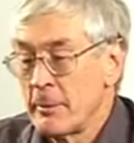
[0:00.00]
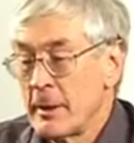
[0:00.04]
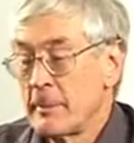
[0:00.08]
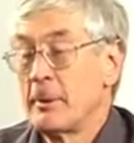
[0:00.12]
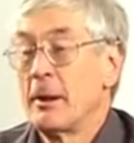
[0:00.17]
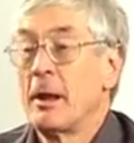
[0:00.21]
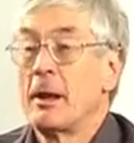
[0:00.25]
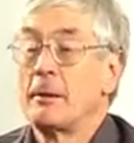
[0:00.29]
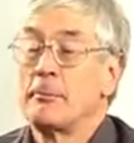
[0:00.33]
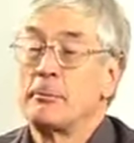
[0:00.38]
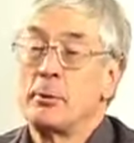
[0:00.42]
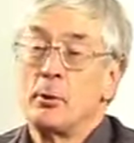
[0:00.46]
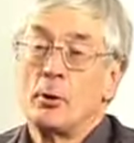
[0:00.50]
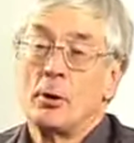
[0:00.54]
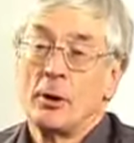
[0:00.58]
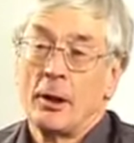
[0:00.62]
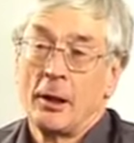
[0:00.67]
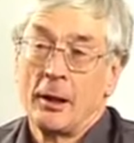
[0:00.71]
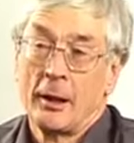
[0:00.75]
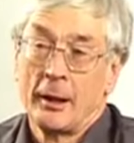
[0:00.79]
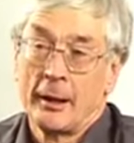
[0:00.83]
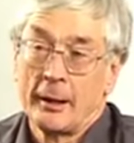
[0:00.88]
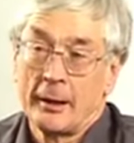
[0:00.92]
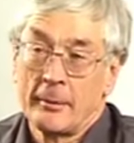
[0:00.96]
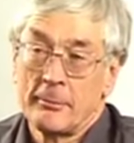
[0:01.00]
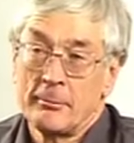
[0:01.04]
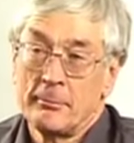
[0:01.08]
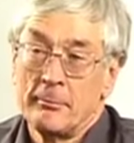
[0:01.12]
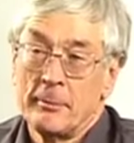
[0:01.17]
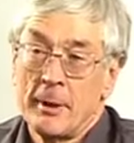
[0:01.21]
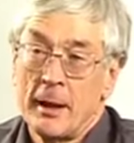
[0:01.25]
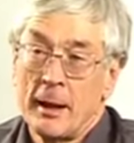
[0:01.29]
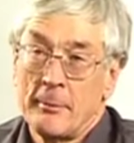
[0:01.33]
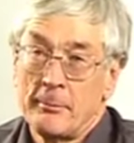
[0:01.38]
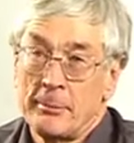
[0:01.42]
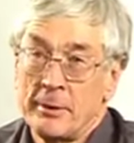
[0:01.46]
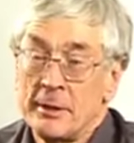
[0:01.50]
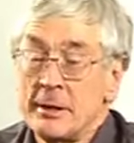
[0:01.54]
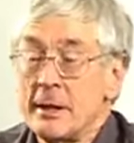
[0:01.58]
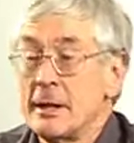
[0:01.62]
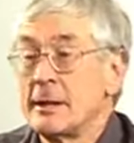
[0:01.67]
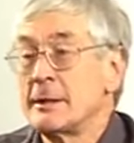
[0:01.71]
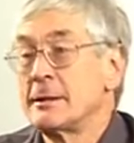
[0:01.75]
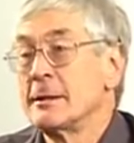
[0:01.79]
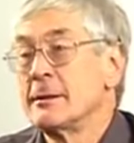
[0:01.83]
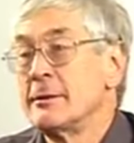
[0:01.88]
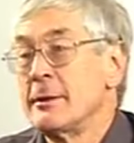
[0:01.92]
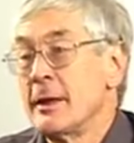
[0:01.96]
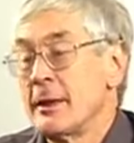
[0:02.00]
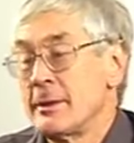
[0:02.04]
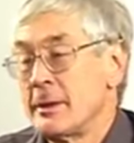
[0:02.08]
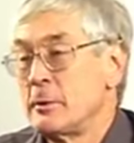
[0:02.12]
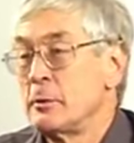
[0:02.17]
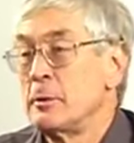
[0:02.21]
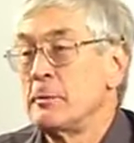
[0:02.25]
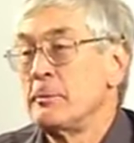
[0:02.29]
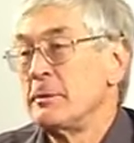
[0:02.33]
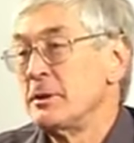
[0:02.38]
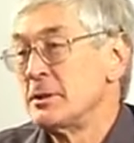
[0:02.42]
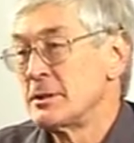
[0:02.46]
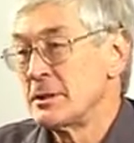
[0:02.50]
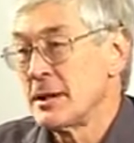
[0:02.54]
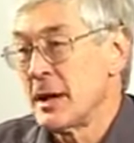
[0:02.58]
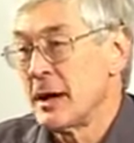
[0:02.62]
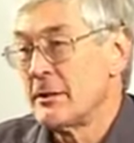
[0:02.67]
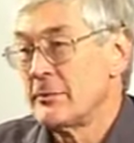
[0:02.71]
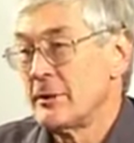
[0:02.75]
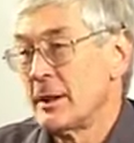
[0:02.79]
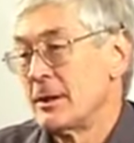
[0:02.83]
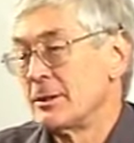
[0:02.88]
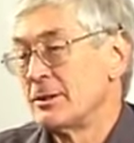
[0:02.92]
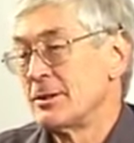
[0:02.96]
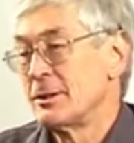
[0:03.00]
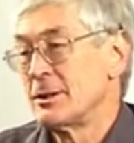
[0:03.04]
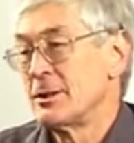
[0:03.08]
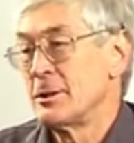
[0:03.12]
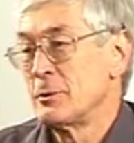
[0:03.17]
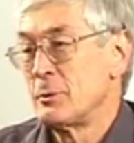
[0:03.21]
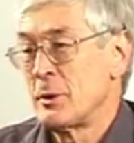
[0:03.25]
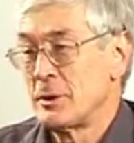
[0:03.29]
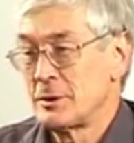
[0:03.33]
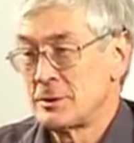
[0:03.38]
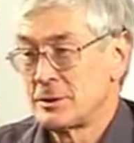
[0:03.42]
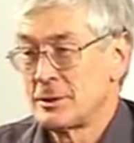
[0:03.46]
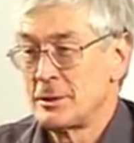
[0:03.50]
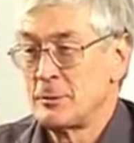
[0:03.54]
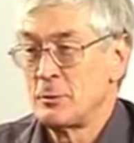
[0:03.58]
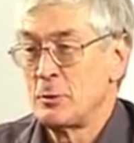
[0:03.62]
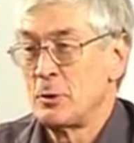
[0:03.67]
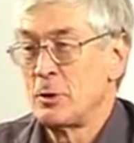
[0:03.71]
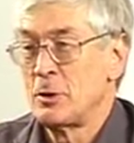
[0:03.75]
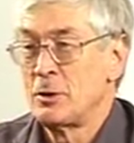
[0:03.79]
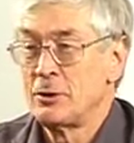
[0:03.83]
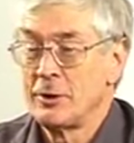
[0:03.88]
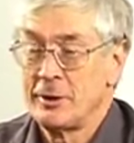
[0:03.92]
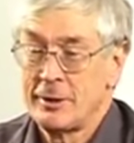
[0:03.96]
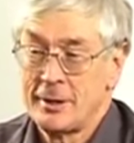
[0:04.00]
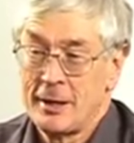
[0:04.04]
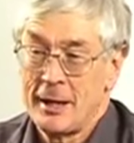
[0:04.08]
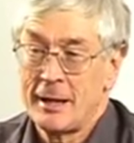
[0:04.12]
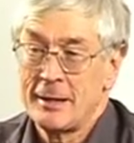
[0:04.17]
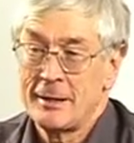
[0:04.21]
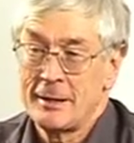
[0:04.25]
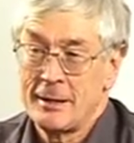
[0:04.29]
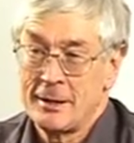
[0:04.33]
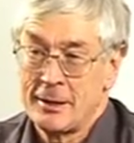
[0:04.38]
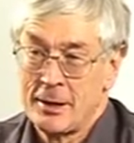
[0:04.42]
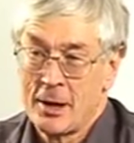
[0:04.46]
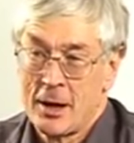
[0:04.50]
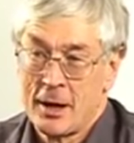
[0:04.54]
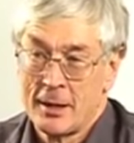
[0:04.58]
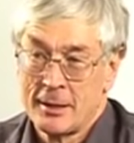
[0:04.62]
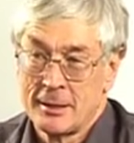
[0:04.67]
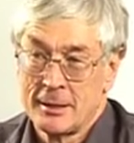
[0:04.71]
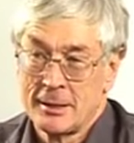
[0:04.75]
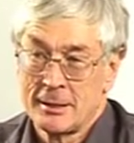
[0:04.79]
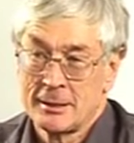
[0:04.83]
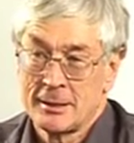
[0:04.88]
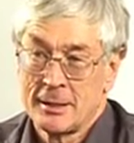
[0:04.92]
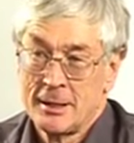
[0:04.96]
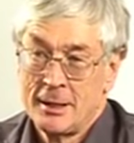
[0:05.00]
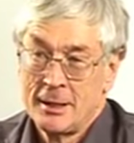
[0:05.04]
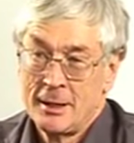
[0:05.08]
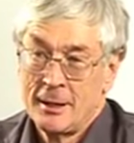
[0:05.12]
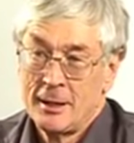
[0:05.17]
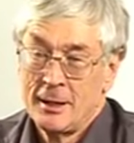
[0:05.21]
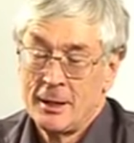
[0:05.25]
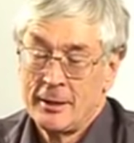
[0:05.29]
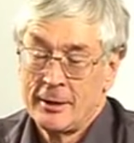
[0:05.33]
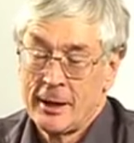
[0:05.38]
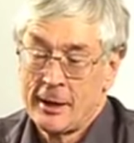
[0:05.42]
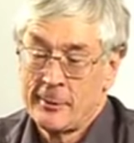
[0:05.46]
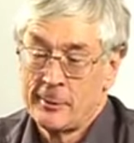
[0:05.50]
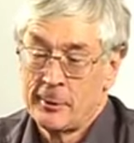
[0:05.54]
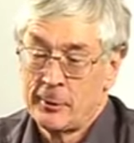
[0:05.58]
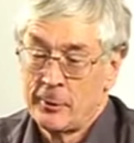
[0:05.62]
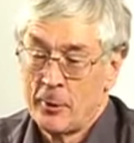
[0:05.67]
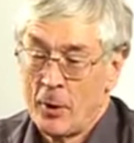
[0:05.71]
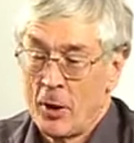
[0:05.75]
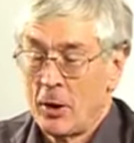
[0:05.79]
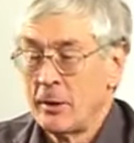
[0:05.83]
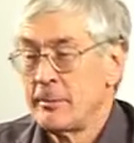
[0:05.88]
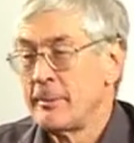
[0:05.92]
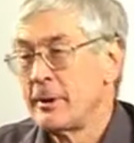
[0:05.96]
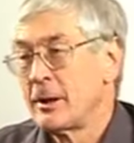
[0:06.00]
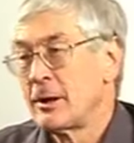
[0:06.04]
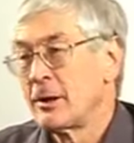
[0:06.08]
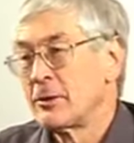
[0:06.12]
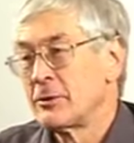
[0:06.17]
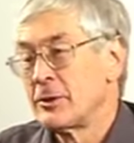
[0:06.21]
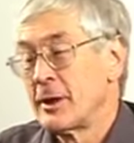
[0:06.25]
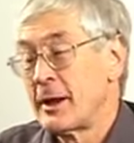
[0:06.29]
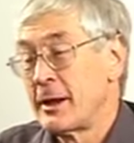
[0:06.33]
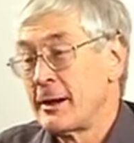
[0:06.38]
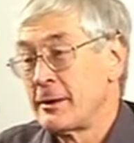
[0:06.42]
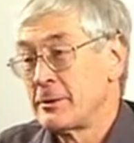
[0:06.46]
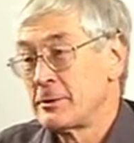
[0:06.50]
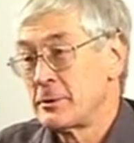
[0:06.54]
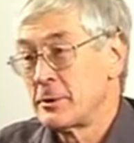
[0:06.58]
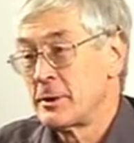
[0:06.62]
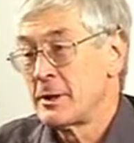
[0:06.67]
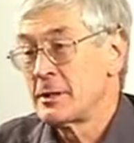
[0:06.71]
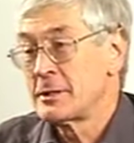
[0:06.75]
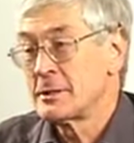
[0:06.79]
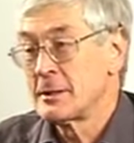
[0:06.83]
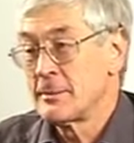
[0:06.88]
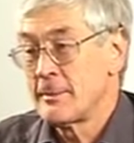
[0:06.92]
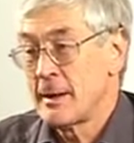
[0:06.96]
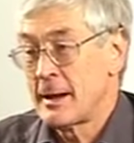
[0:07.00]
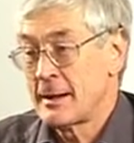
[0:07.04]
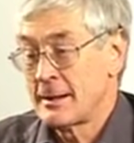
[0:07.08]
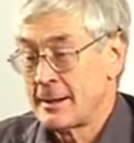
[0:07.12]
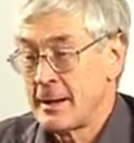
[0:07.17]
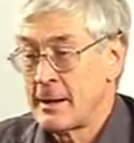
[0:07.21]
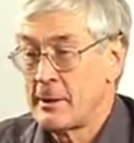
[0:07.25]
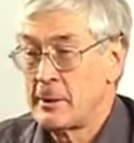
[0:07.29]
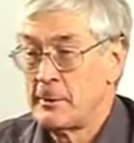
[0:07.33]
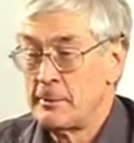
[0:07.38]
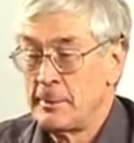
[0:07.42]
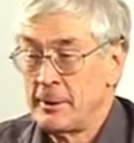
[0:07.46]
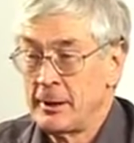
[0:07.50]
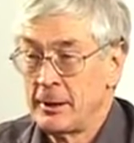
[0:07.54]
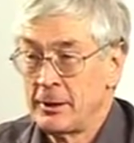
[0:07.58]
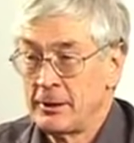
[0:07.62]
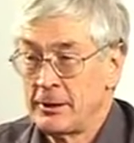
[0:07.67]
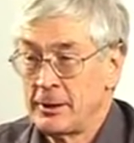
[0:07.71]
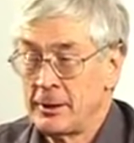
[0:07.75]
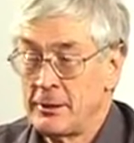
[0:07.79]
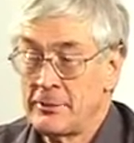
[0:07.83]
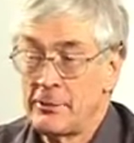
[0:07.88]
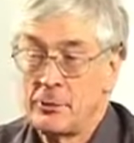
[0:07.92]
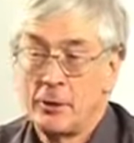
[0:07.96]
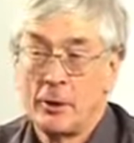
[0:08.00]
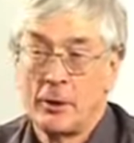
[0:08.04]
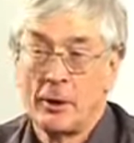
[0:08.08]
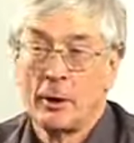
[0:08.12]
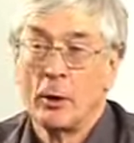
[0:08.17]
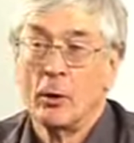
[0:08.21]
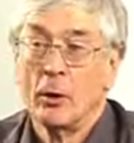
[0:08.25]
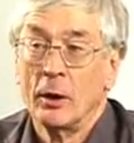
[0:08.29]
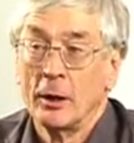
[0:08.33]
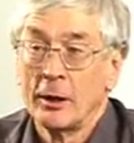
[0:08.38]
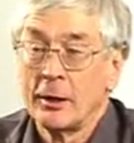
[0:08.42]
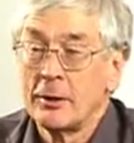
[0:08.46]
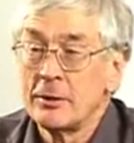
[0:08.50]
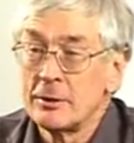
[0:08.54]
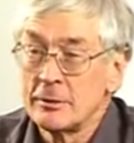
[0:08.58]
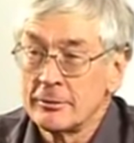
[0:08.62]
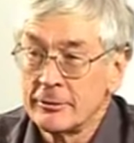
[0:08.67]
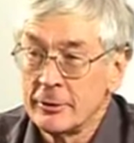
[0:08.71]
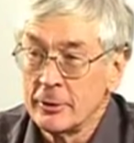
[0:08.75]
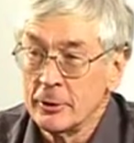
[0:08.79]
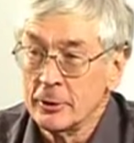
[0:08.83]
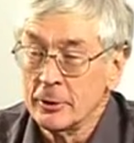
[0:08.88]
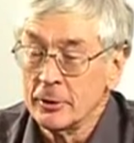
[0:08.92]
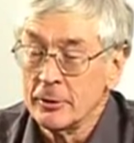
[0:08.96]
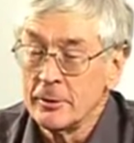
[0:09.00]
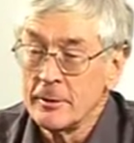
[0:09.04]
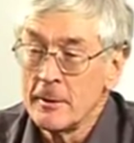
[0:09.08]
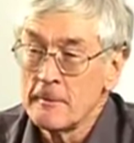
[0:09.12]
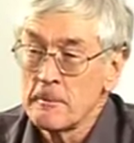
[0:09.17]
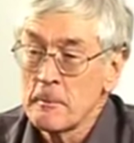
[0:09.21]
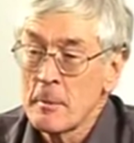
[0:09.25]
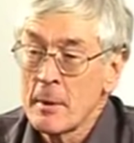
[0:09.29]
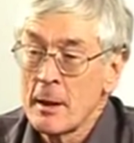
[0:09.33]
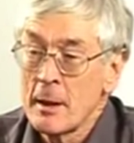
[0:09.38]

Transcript: people like Paul Ehrlich predicted that there would be starvation in the Western world in the 1890s. They were wrong because they underestimated our ability of turning oil into food,